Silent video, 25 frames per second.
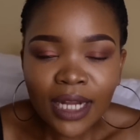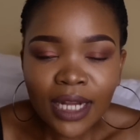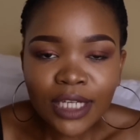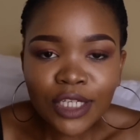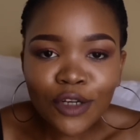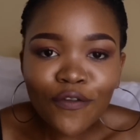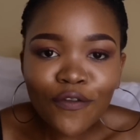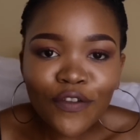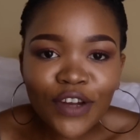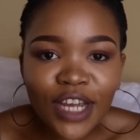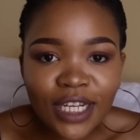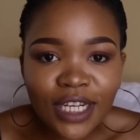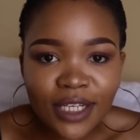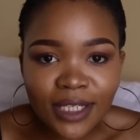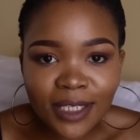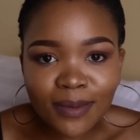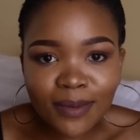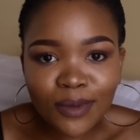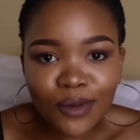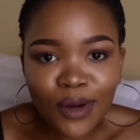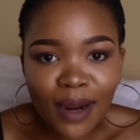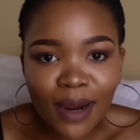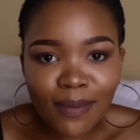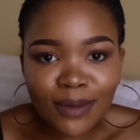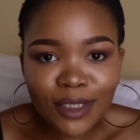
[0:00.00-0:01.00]
Don't forget to
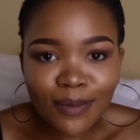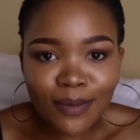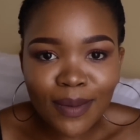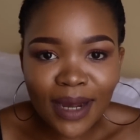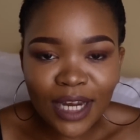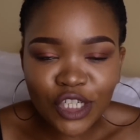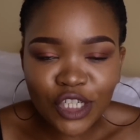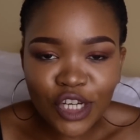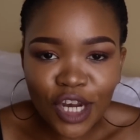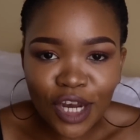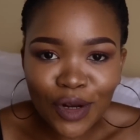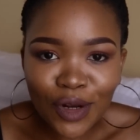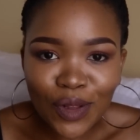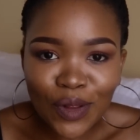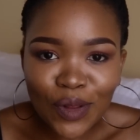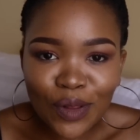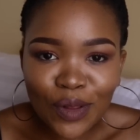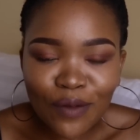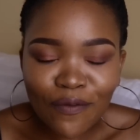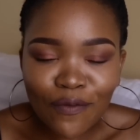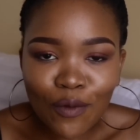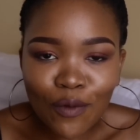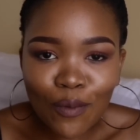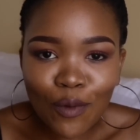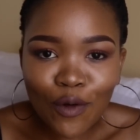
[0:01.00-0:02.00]
subscribe to my
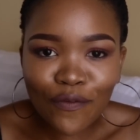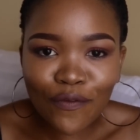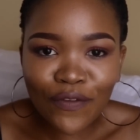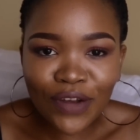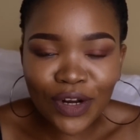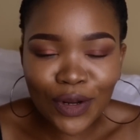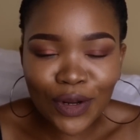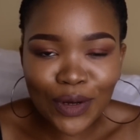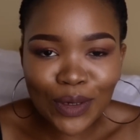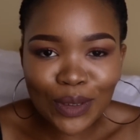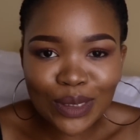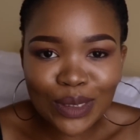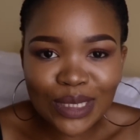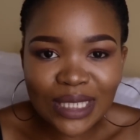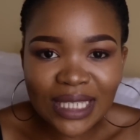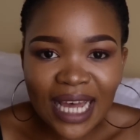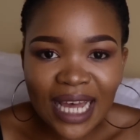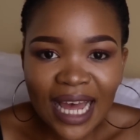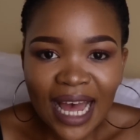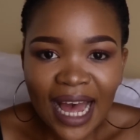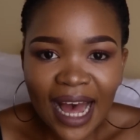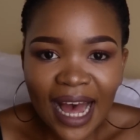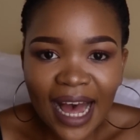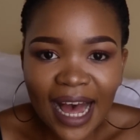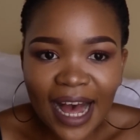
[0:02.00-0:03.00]
channel for more videos,
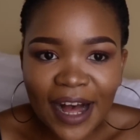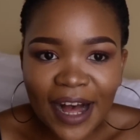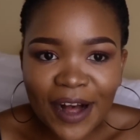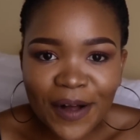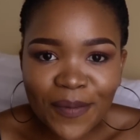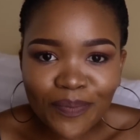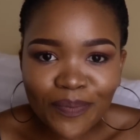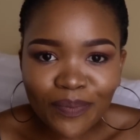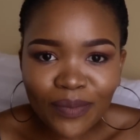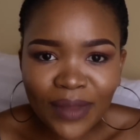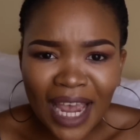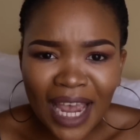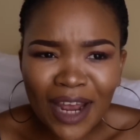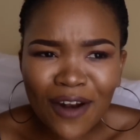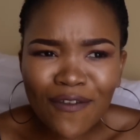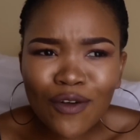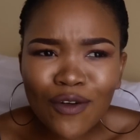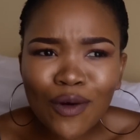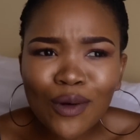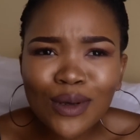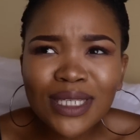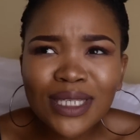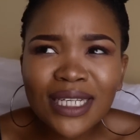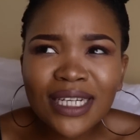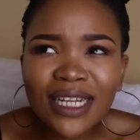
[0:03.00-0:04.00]
and of
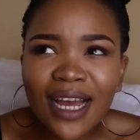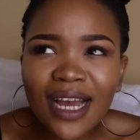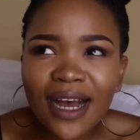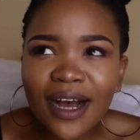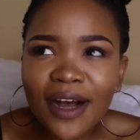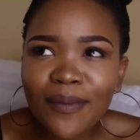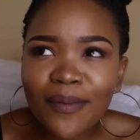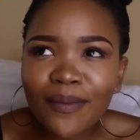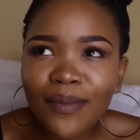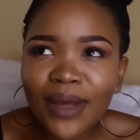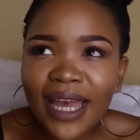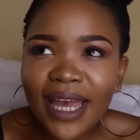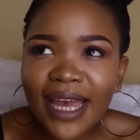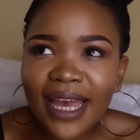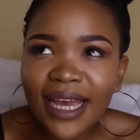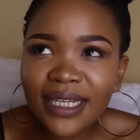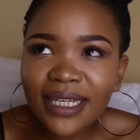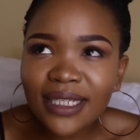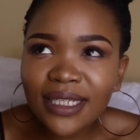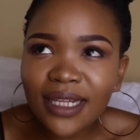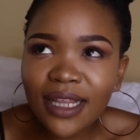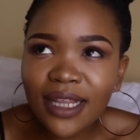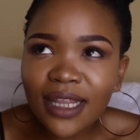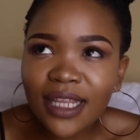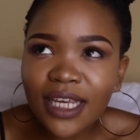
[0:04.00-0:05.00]
course
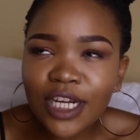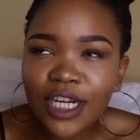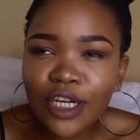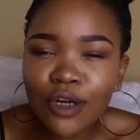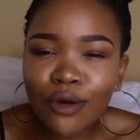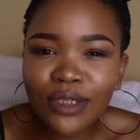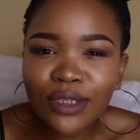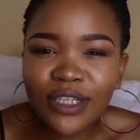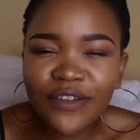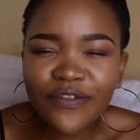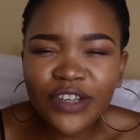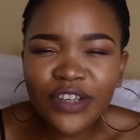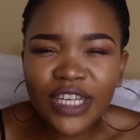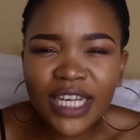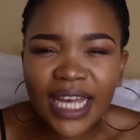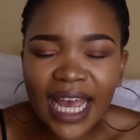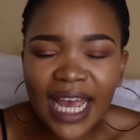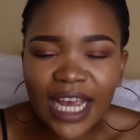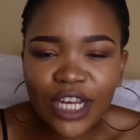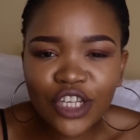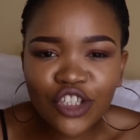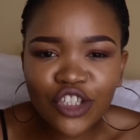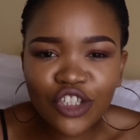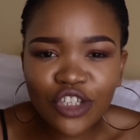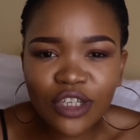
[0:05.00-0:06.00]
hit the
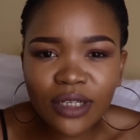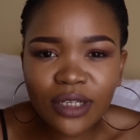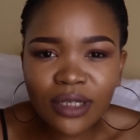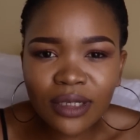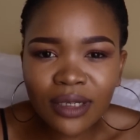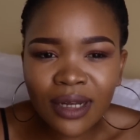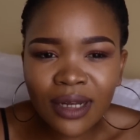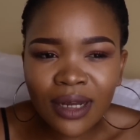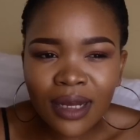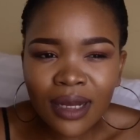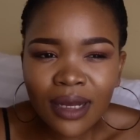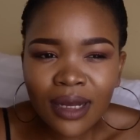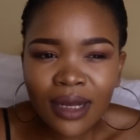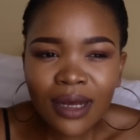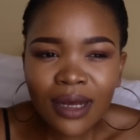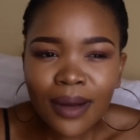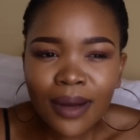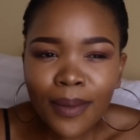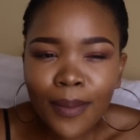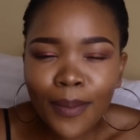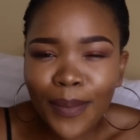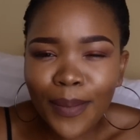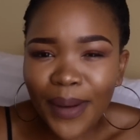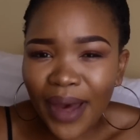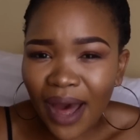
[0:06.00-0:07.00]
notification
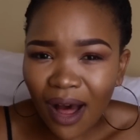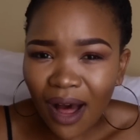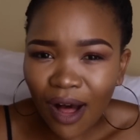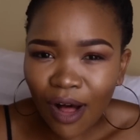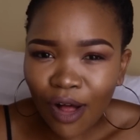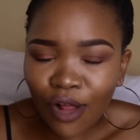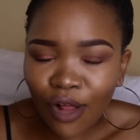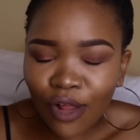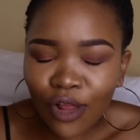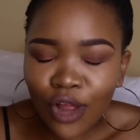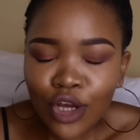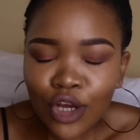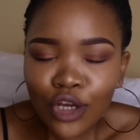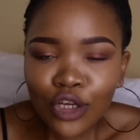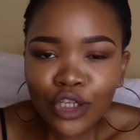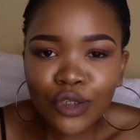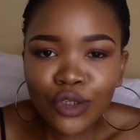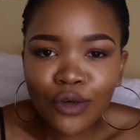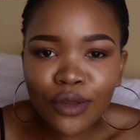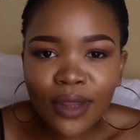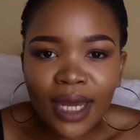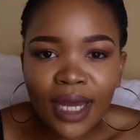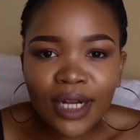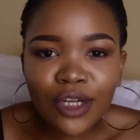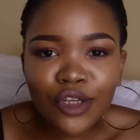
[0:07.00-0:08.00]
bell
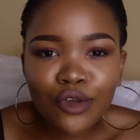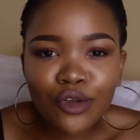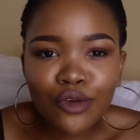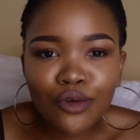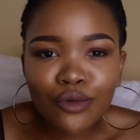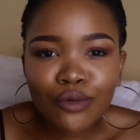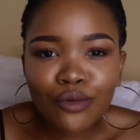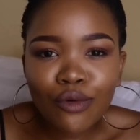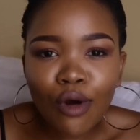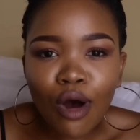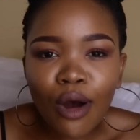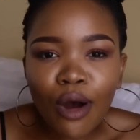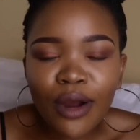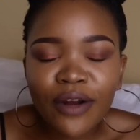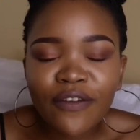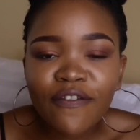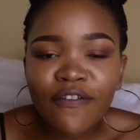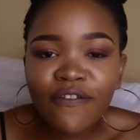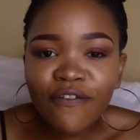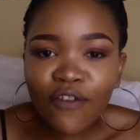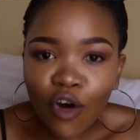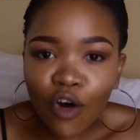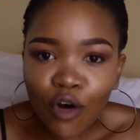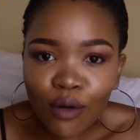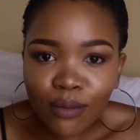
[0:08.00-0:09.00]
so that you are
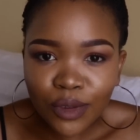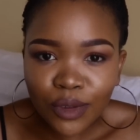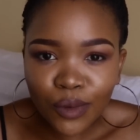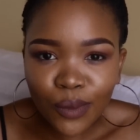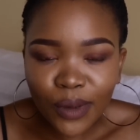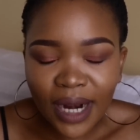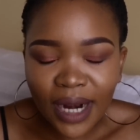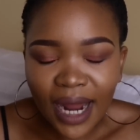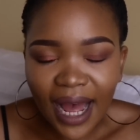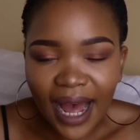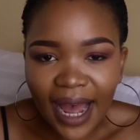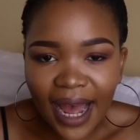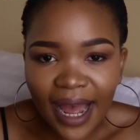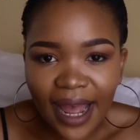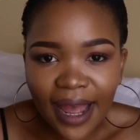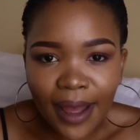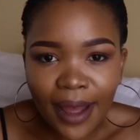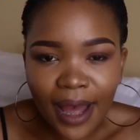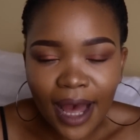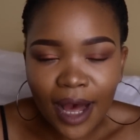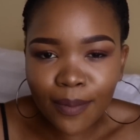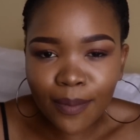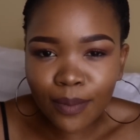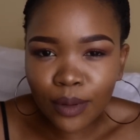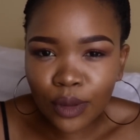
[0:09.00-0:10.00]
informed when I
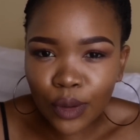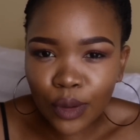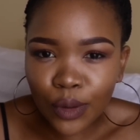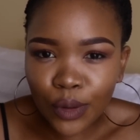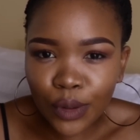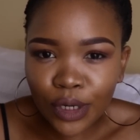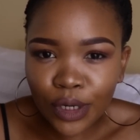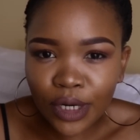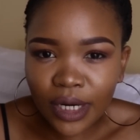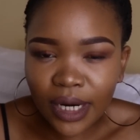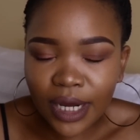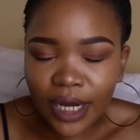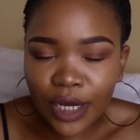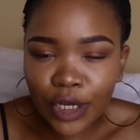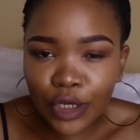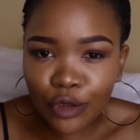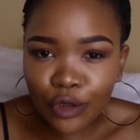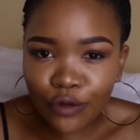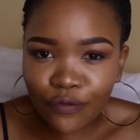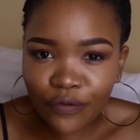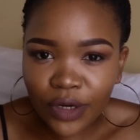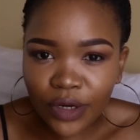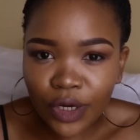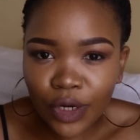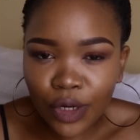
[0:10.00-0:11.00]
upload a
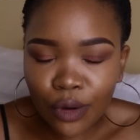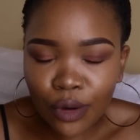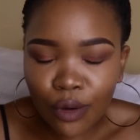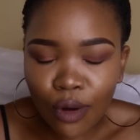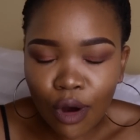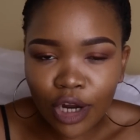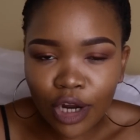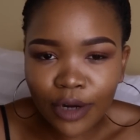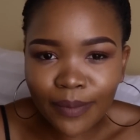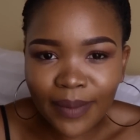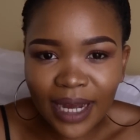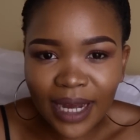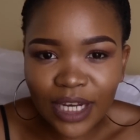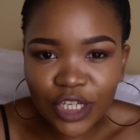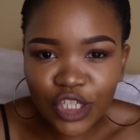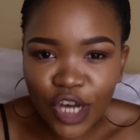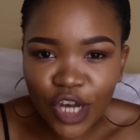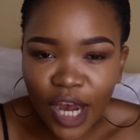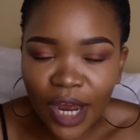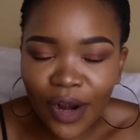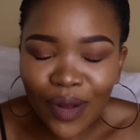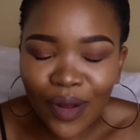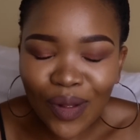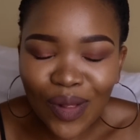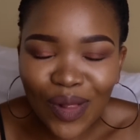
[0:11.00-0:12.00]
new video on my
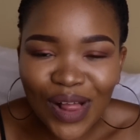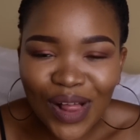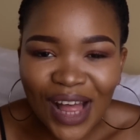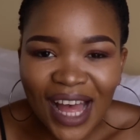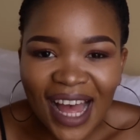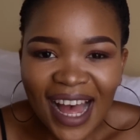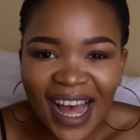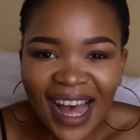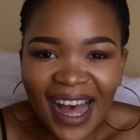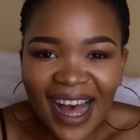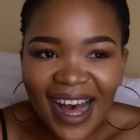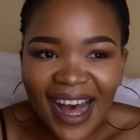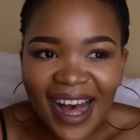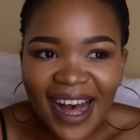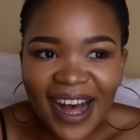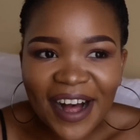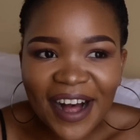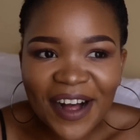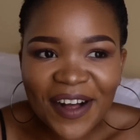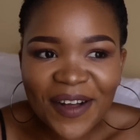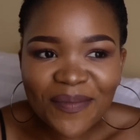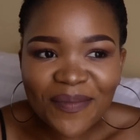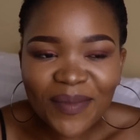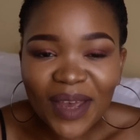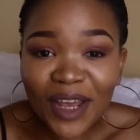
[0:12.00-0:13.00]
channel,
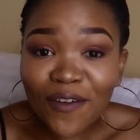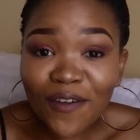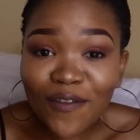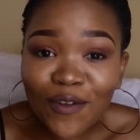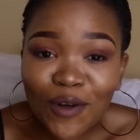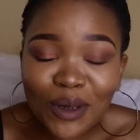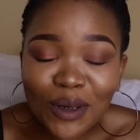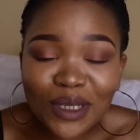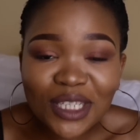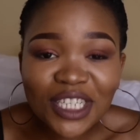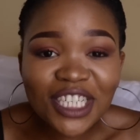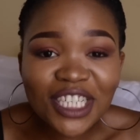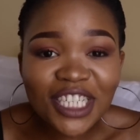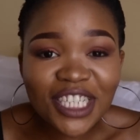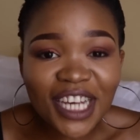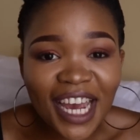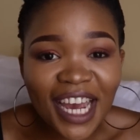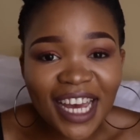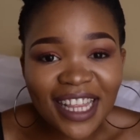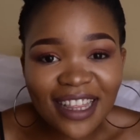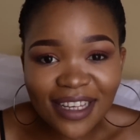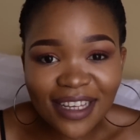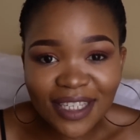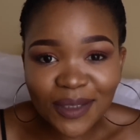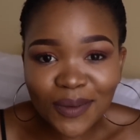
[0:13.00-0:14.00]
and of course
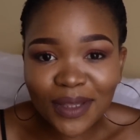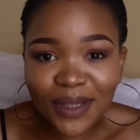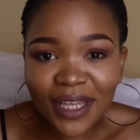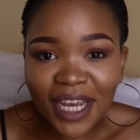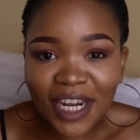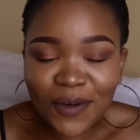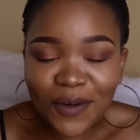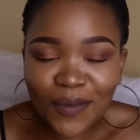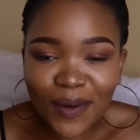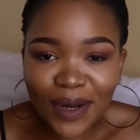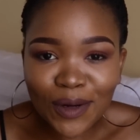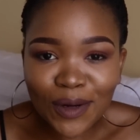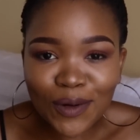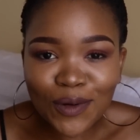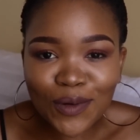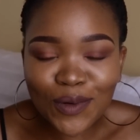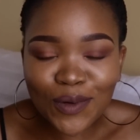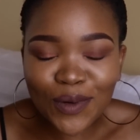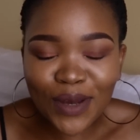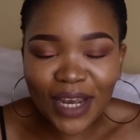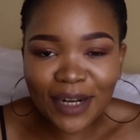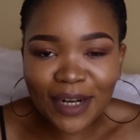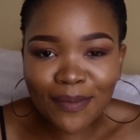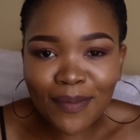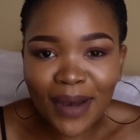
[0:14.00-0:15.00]
share this with anyone who
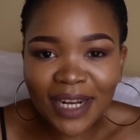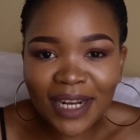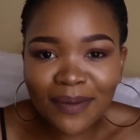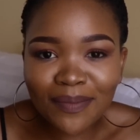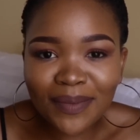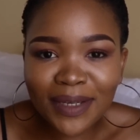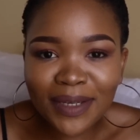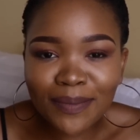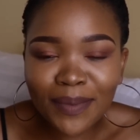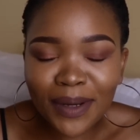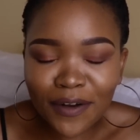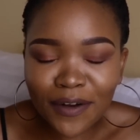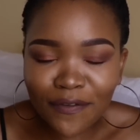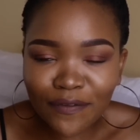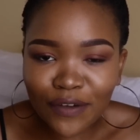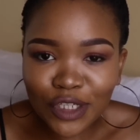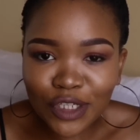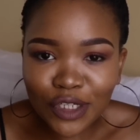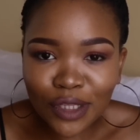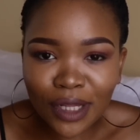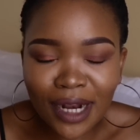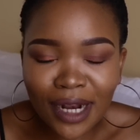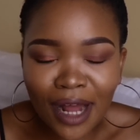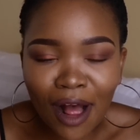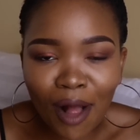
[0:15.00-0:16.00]
it might be
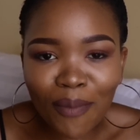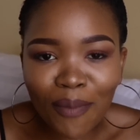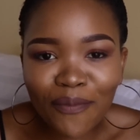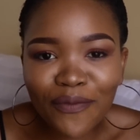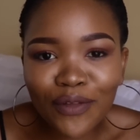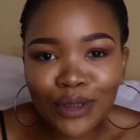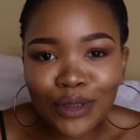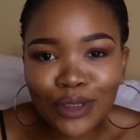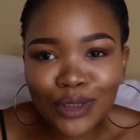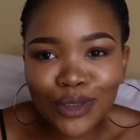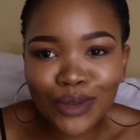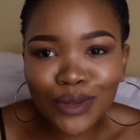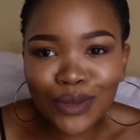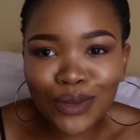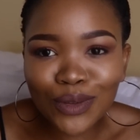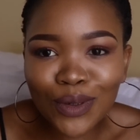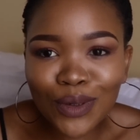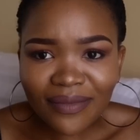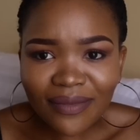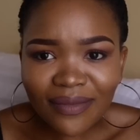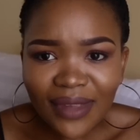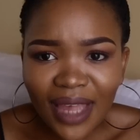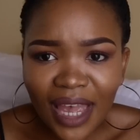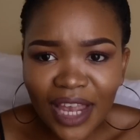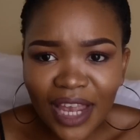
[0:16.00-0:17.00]
beneficial and helpful to.
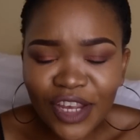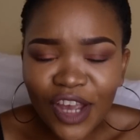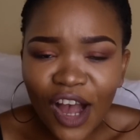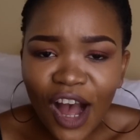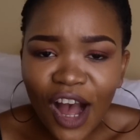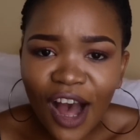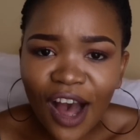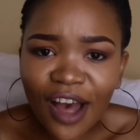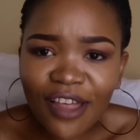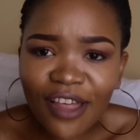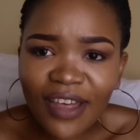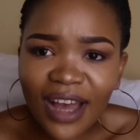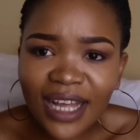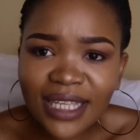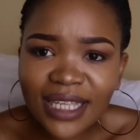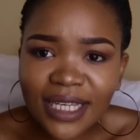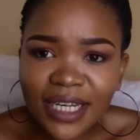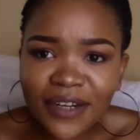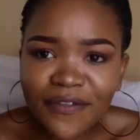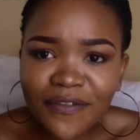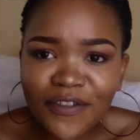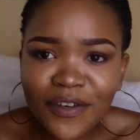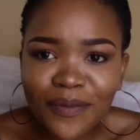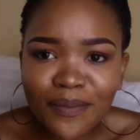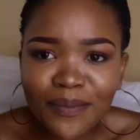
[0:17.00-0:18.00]
Yeah, that's
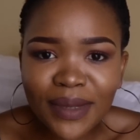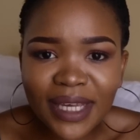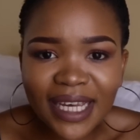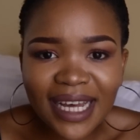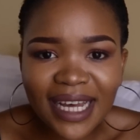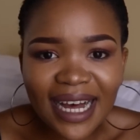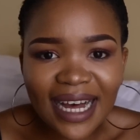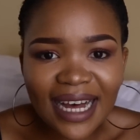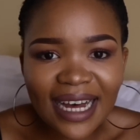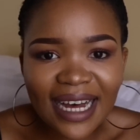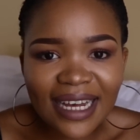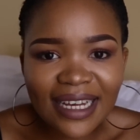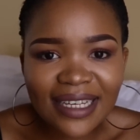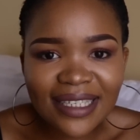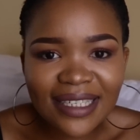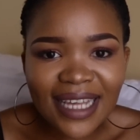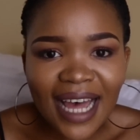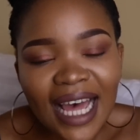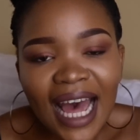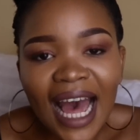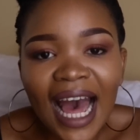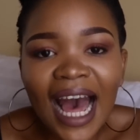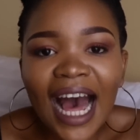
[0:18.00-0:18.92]
it for me, guys.